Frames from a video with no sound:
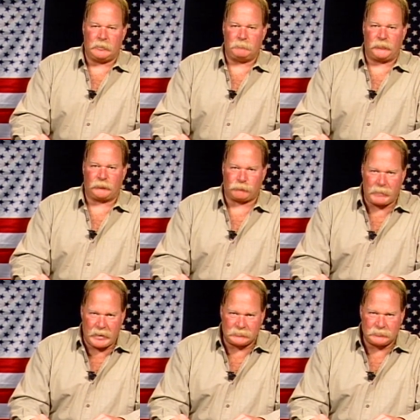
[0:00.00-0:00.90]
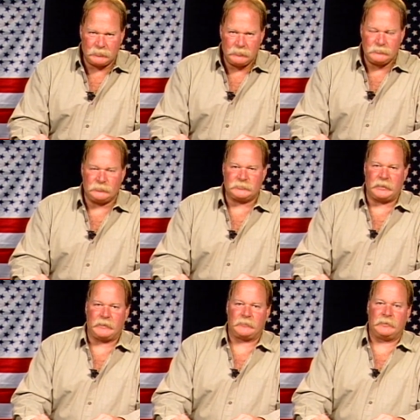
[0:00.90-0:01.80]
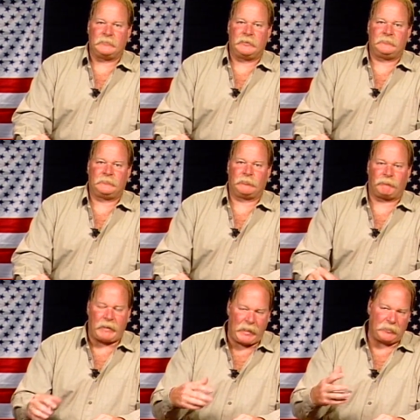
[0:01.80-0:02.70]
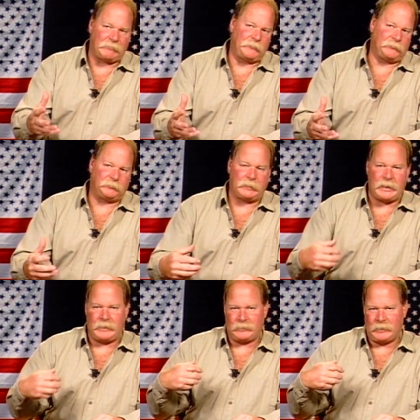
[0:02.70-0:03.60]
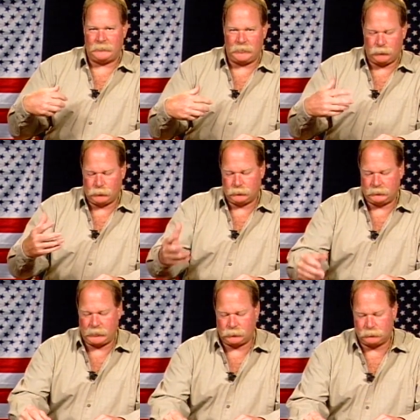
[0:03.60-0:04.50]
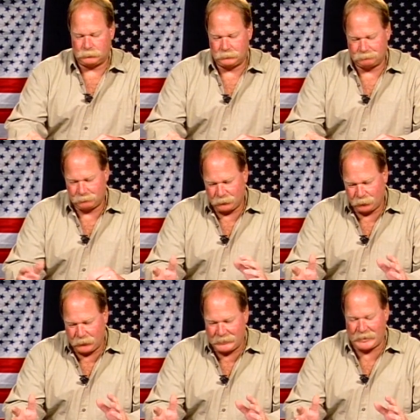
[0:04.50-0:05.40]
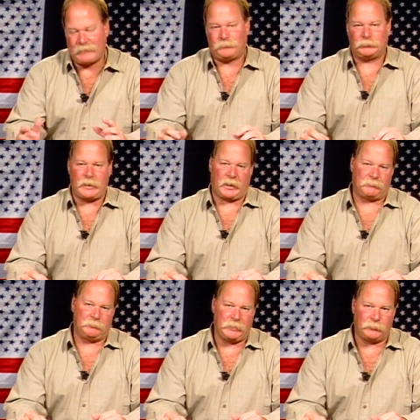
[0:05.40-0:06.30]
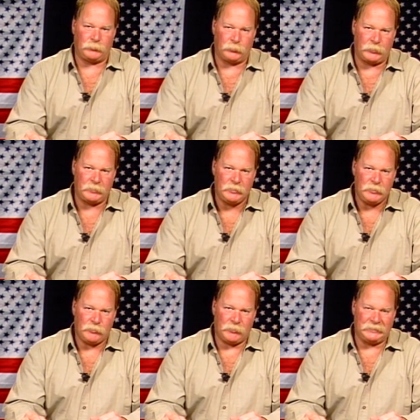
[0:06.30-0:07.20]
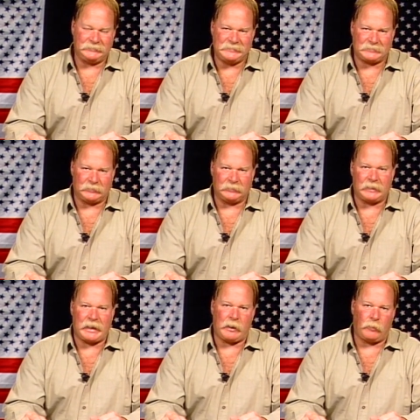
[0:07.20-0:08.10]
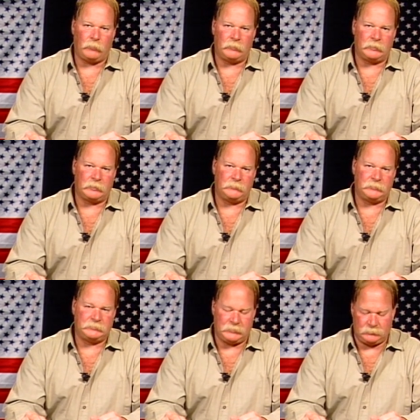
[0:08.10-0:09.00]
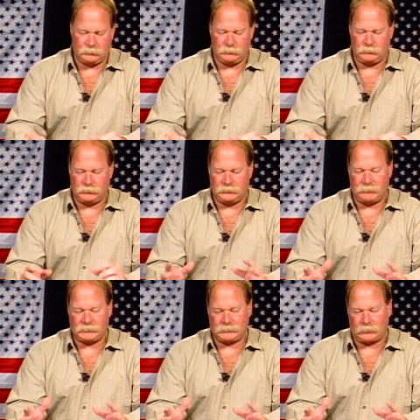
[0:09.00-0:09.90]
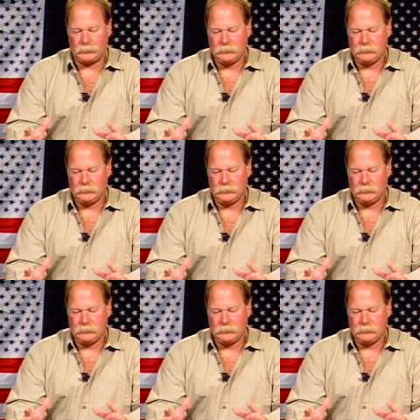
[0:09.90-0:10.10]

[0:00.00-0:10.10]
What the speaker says: threat to take, and they'll rally around the flag, and they will forget, for lack of a better word, or at least allow the domestic